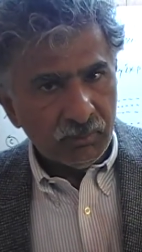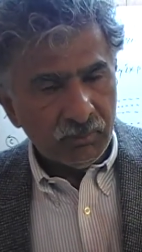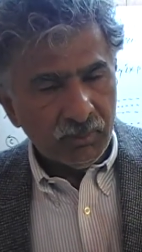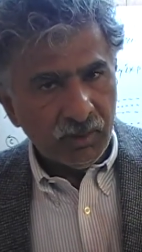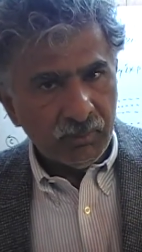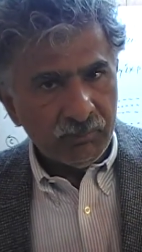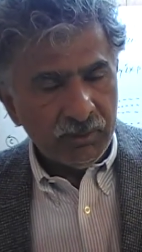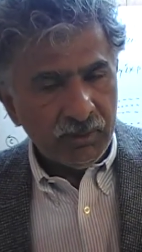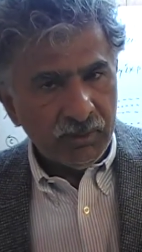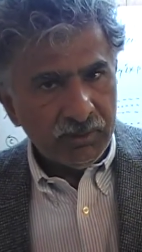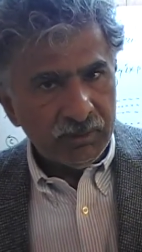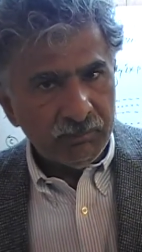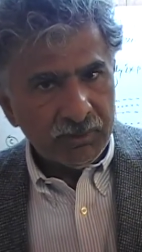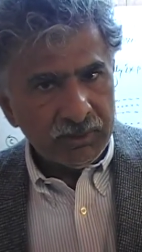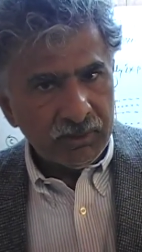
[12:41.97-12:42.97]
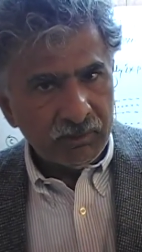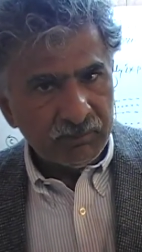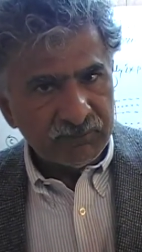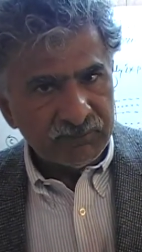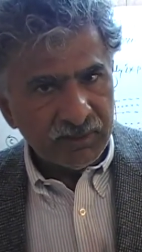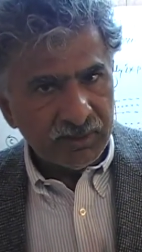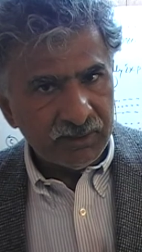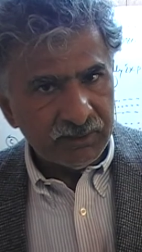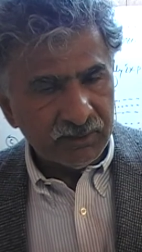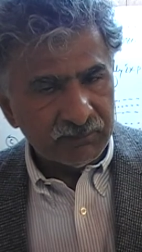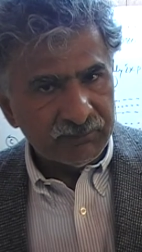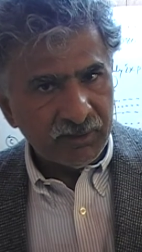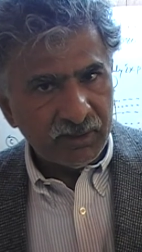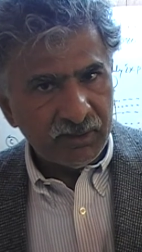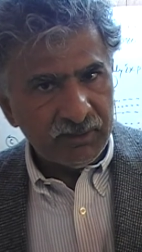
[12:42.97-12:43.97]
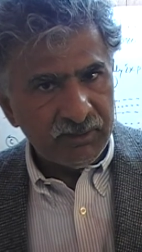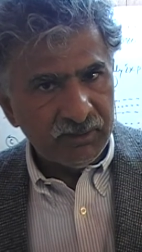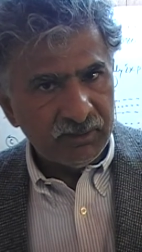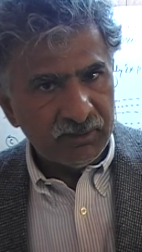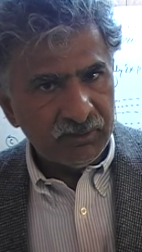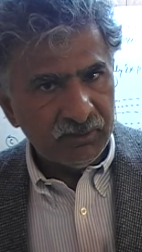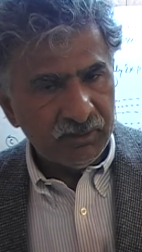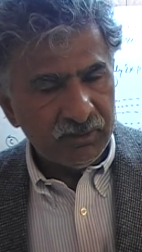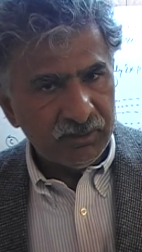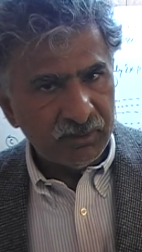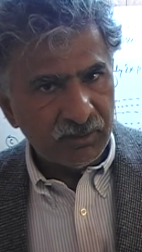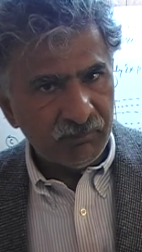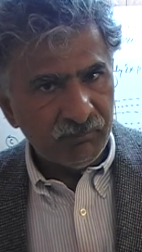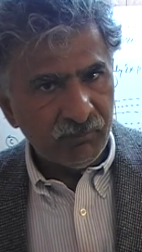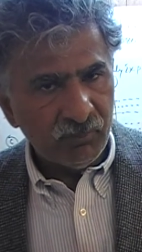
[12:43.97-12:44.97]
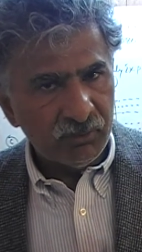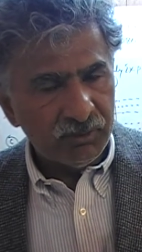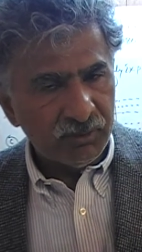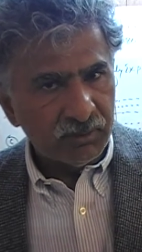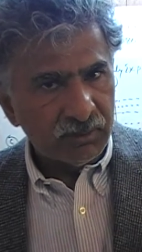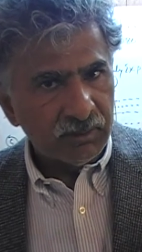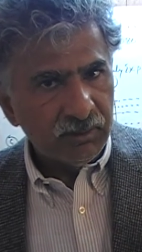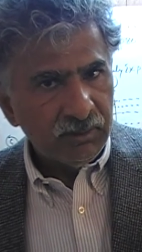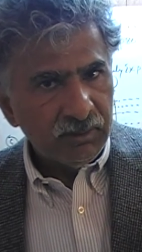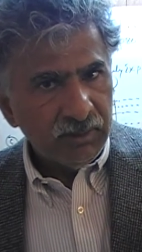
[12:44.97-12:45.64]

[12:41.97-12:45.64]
Now we are in the beginning of the second year, second year, third year, and fourth year.